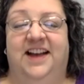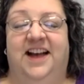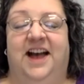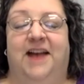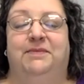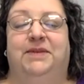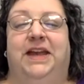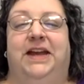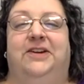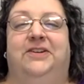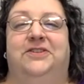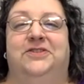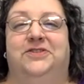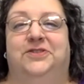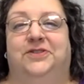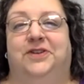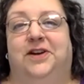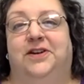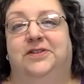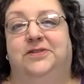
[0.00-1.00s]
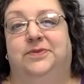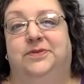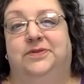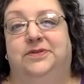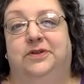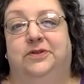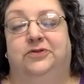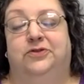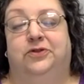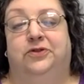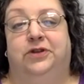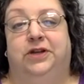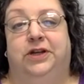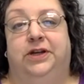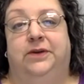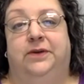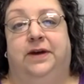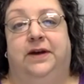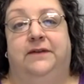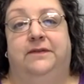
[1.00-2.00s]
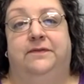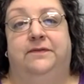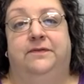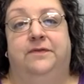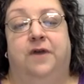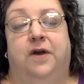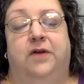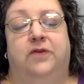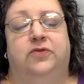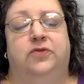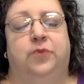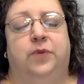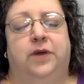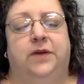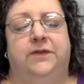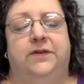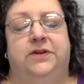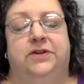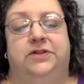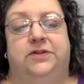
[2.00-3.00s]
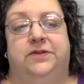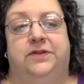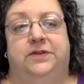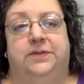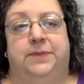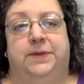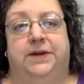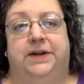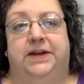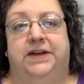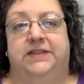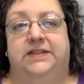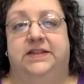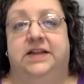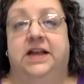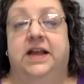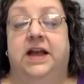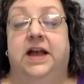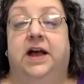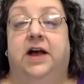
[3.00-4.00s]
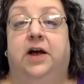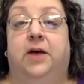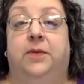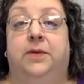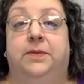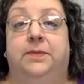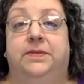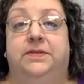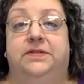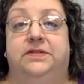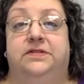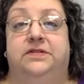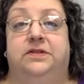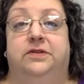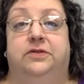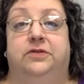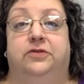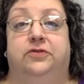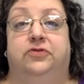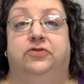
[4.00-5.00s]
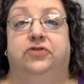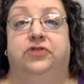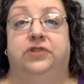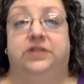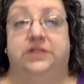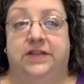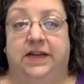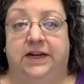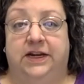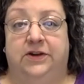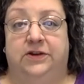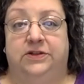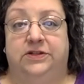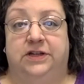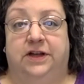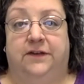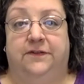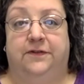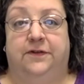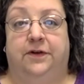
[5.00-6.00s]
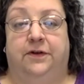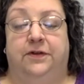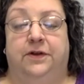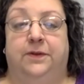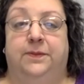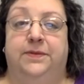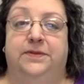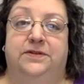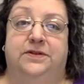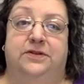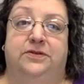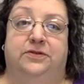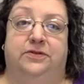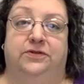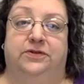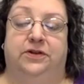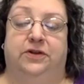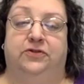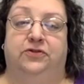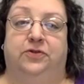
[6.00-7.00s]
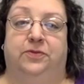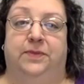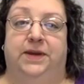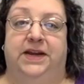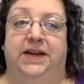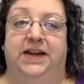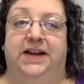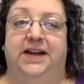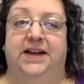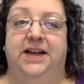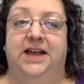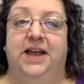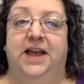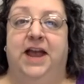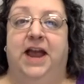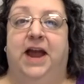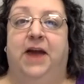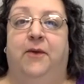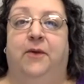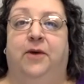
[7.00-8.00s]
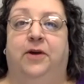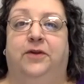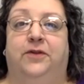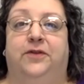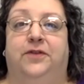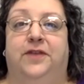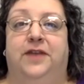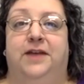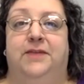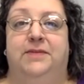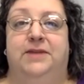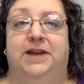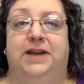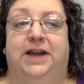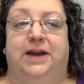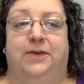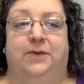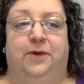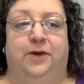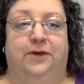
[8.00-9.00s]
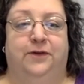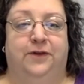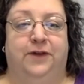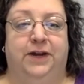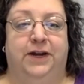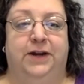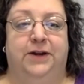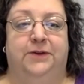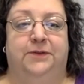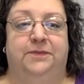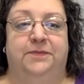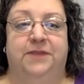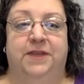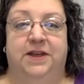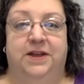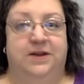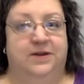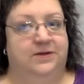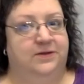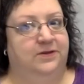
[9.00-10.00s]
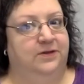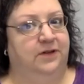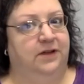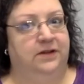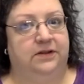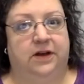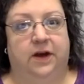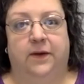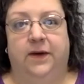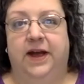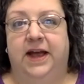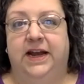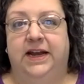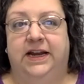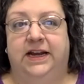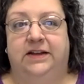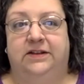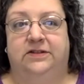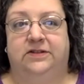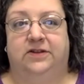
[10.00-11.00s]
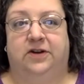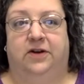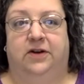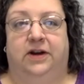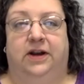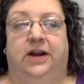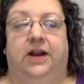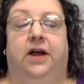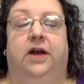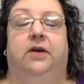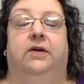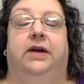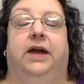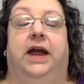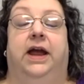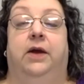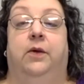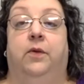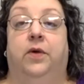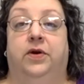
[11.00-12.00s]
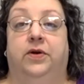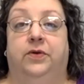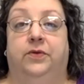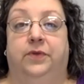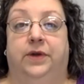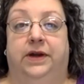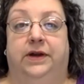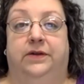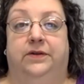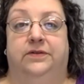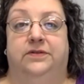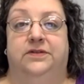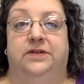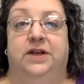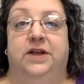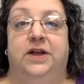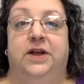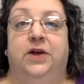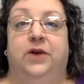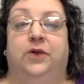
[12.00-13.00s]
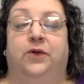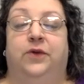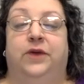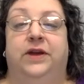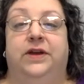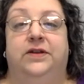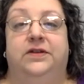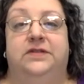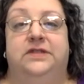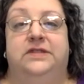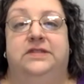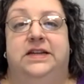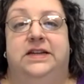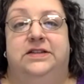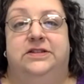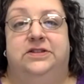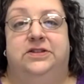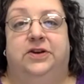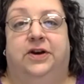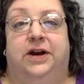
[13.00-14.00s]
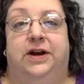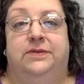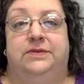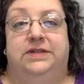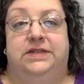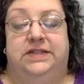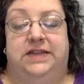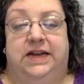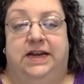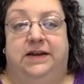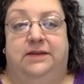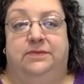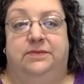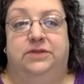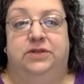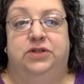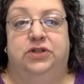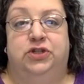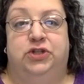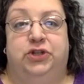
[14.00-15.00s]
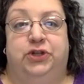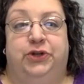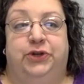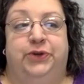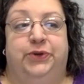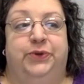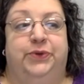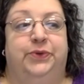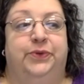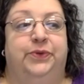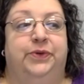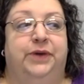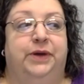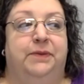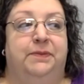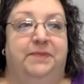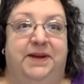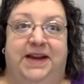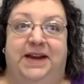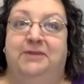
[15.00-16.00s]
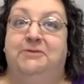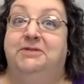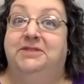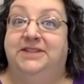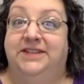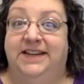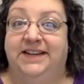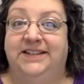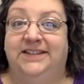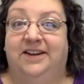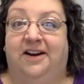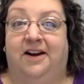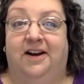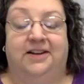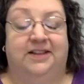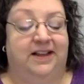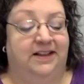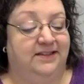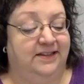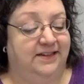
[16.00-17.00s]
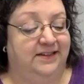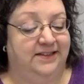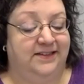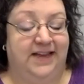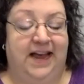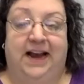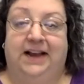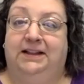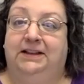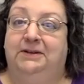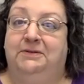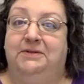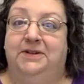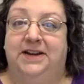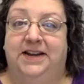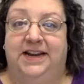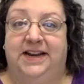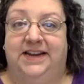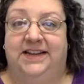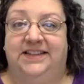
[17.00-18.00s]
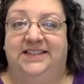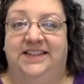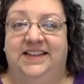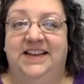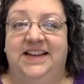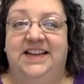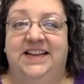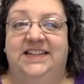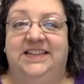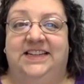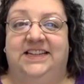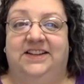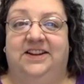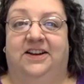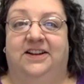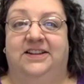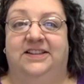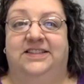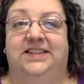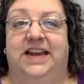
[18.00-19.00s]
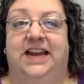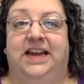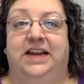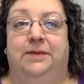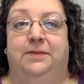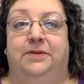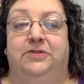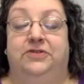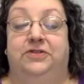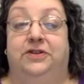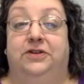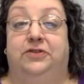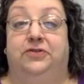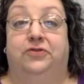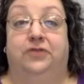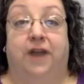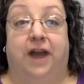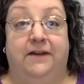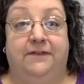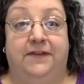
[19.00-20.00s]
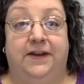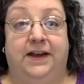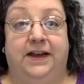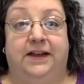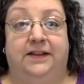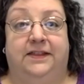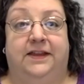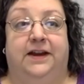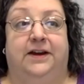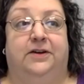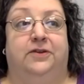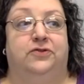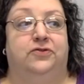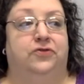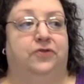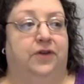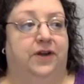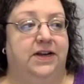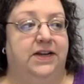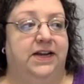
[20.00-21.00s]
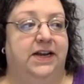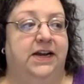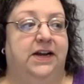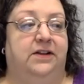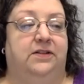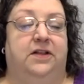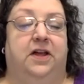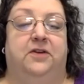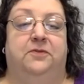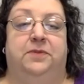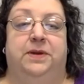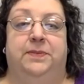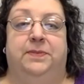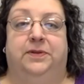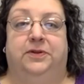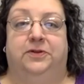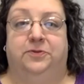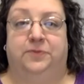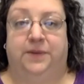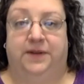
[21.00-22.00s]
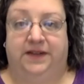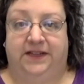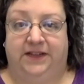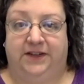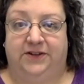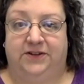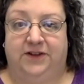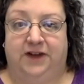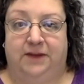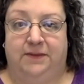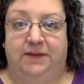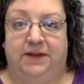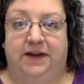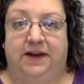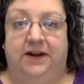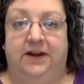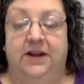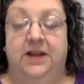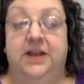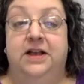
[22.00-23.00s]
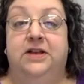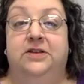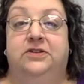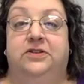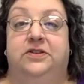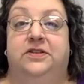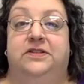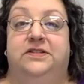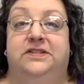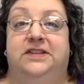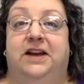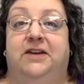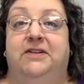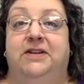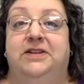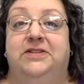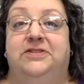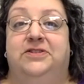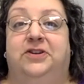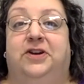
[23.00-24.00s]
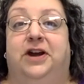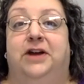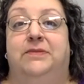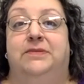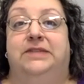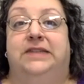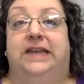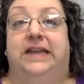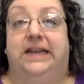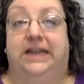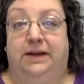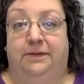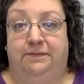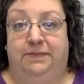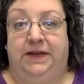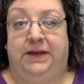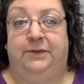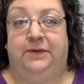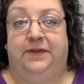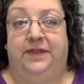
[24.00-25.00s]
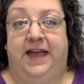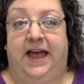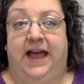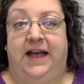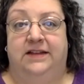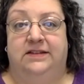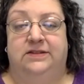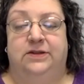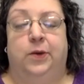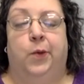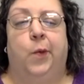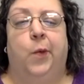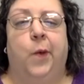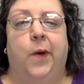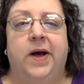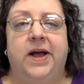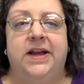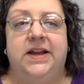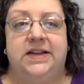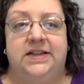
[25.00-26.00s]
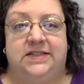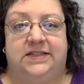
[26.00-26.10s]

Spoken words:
I'm Karen Terradas with Social U. I have 12 years of experience helping business owners just like yourself grow their business through social media. It worked for them and it can work for you. So let's go ahead and get started. Okay, what are Reels? Reels is Instagram's attempt to compete with TikTok. That's exactly what it is. TikTok is taking a bunch of their traffic. They are trending. A lot of people are spending their time there. So this is how Instagram is going to compete with that. So what is